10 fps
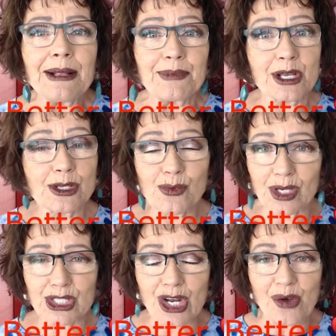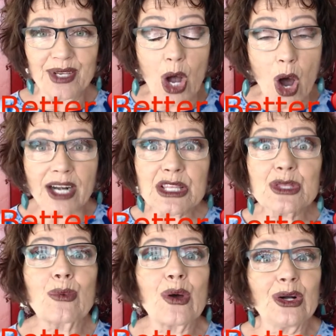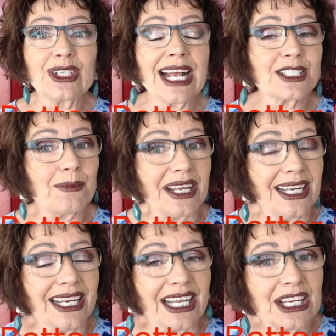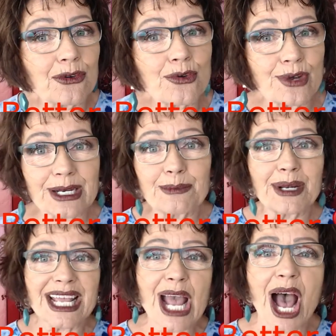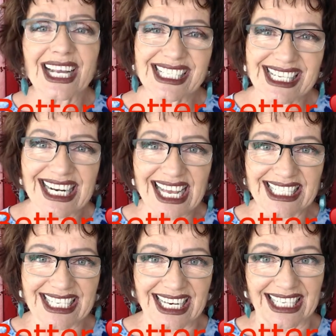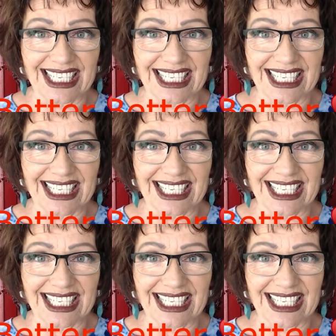because what's going on in the world has been incredibly isolating.